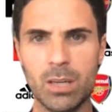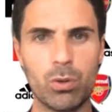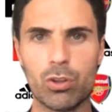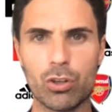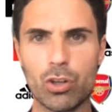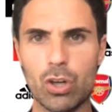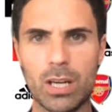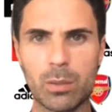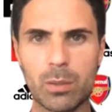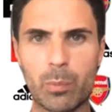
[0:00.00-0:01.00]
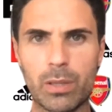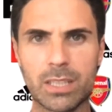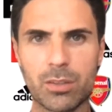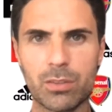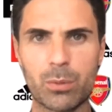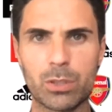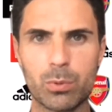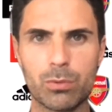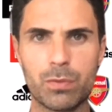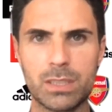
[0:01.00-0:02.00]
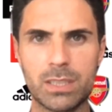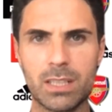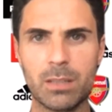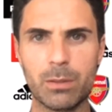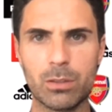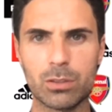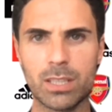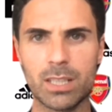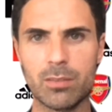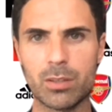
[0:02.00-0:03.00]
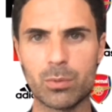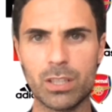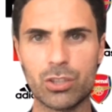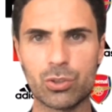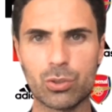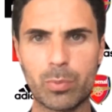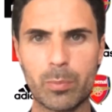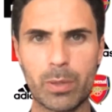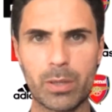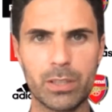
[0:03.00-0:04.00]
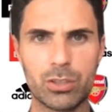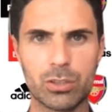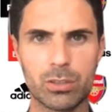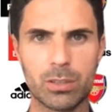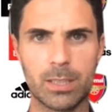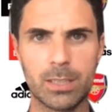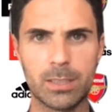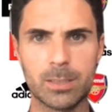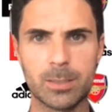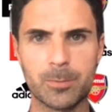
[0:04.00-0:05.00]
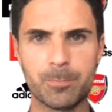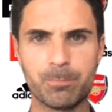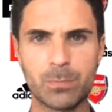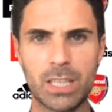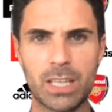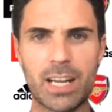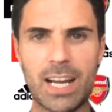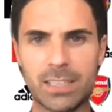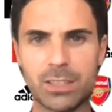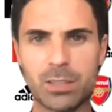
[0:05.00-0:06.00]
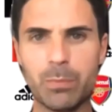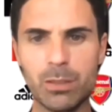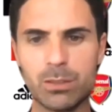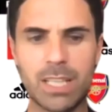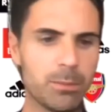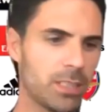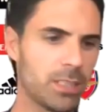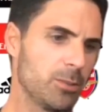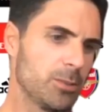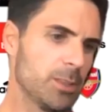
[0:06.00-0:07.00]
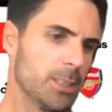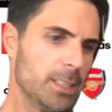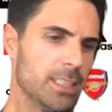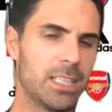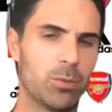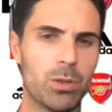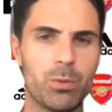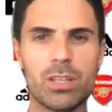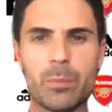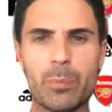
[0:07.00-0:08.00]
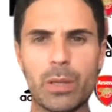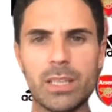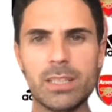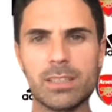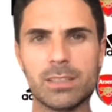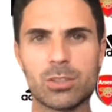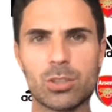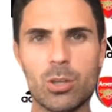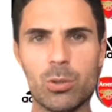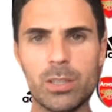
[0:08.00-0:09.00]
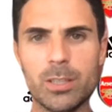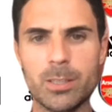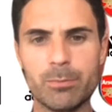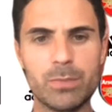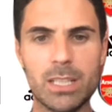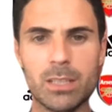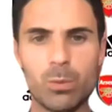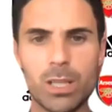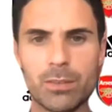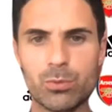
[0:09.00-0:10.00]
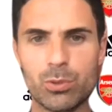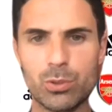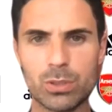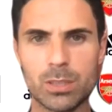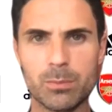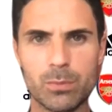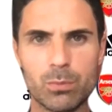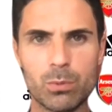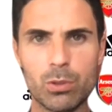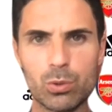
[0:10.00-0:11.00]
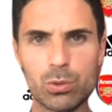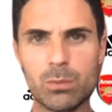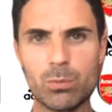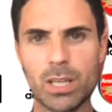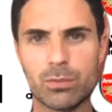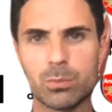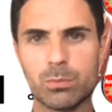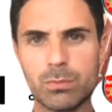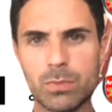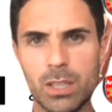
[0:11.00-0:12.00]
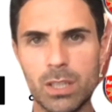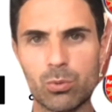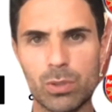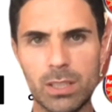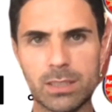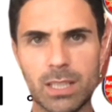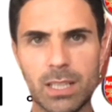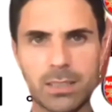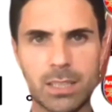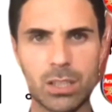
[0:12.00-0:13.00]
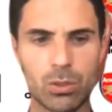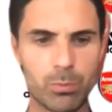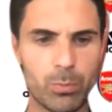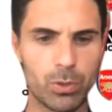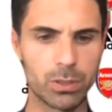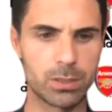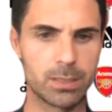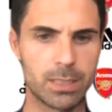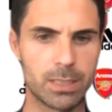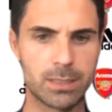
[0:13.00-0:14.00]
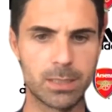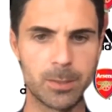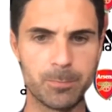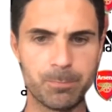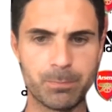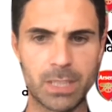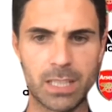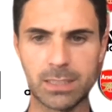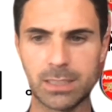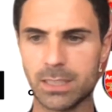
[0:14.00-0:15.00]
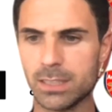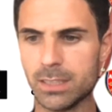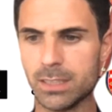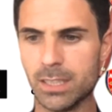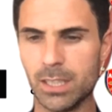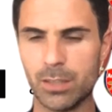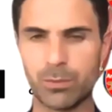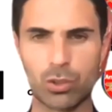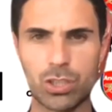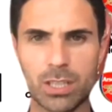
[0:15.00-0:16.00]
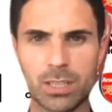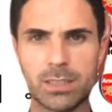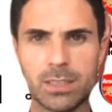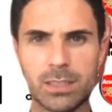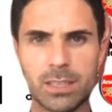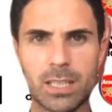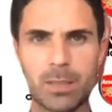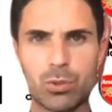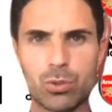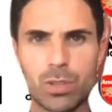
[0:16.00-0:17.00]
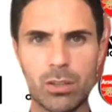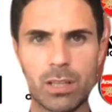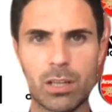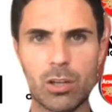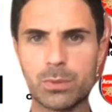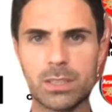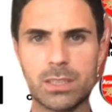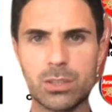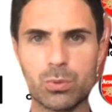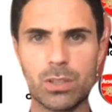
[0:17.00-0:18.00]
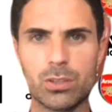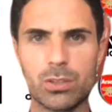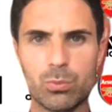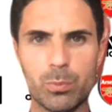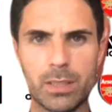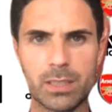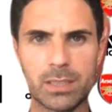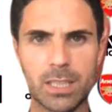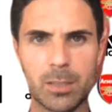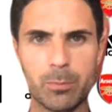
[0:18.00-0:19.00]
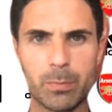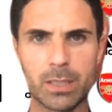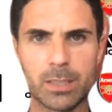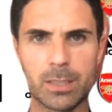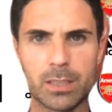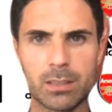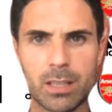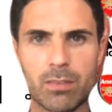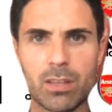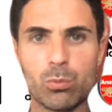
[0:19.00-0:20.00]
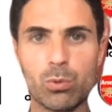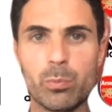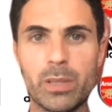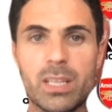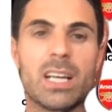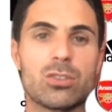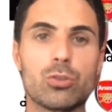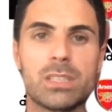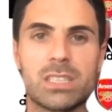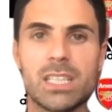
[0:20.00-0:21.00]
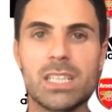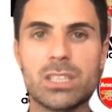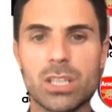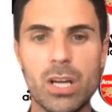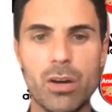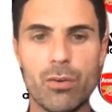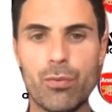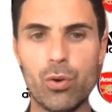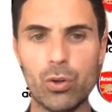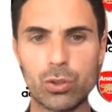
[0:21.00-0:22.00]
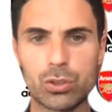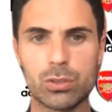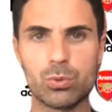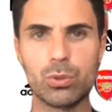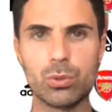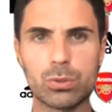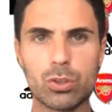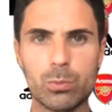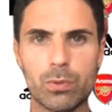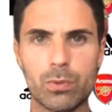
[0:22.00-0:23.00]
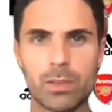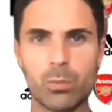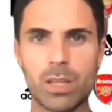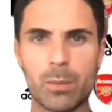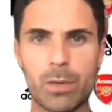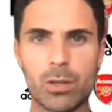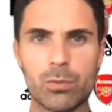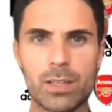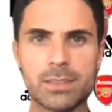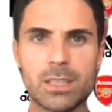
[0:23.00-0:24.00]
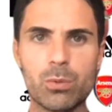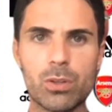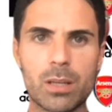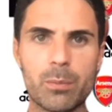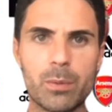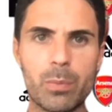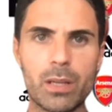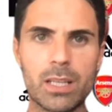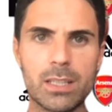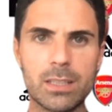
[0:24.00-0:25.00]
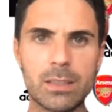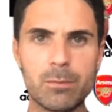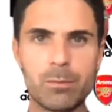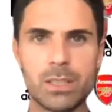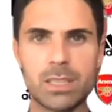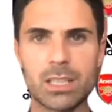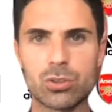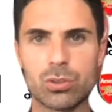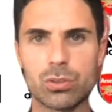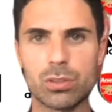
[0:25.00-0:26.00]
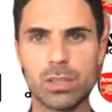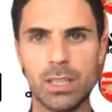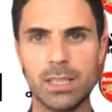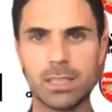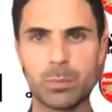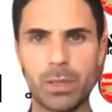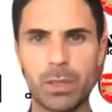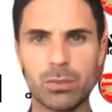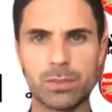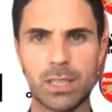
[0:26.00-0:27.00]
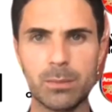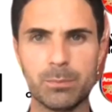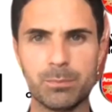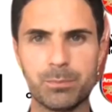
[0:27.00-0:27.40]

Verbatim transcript: We don't know how the players are going to respond physically because they have a really short preparation, and um, there are one hundred minute games now, the way we're going to play. So, uh, yeah, we have to use them. We'll use them. We have some really talented young boys that um, they're asking for chances, and I'm sure at other clubs the situation will be the same. And uh, I think we'll be, at some stage, forced to use some of them with the amount of games that we're going to be playing in, in that sort of space of time.